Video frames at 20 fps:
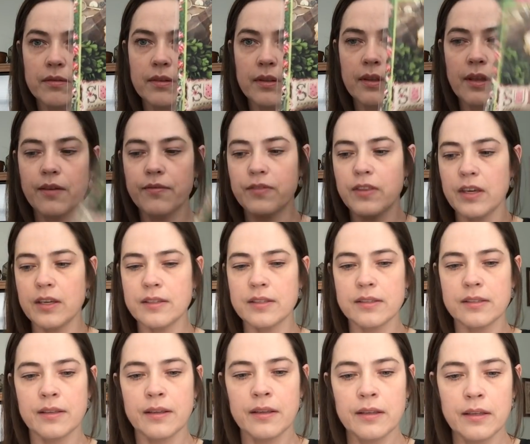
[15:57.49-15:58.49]
Love
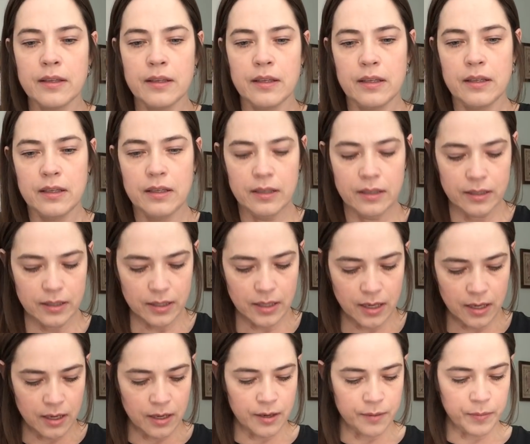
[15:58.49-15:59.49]
these.
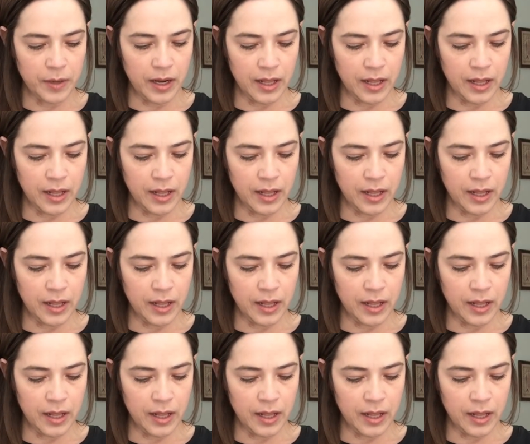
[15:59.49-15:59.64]
And